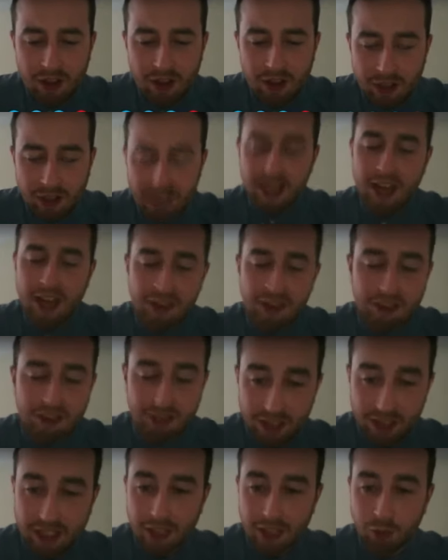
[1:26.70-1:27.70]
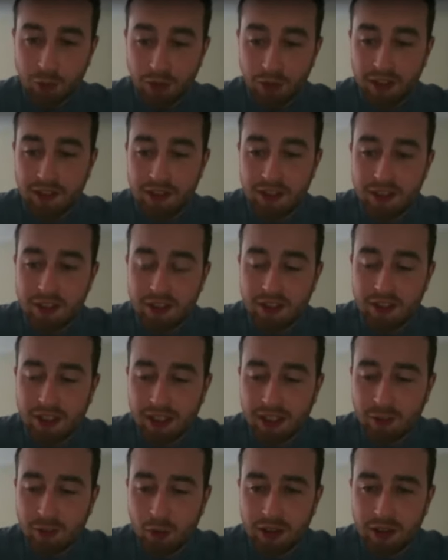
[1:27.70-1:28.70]
That yes, he did want to
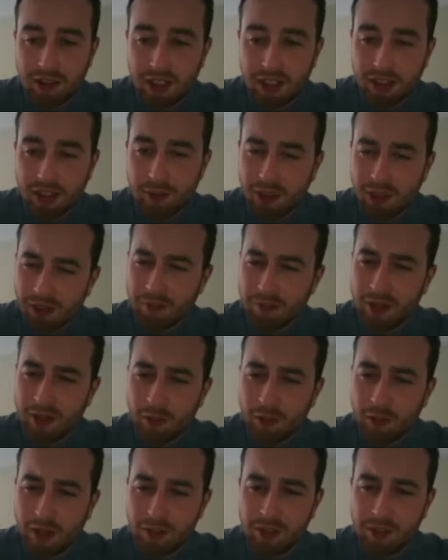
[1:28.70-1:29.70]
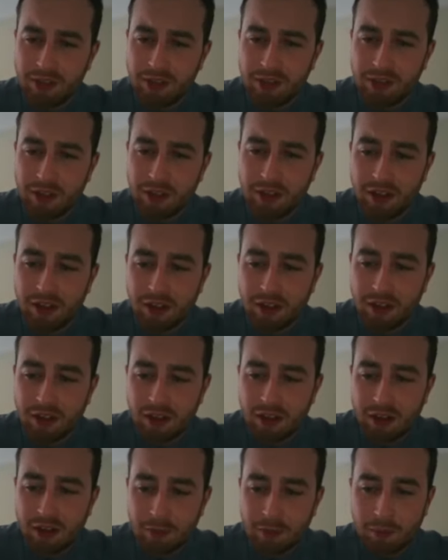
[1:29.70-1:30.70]
see a Labour government at Westminster,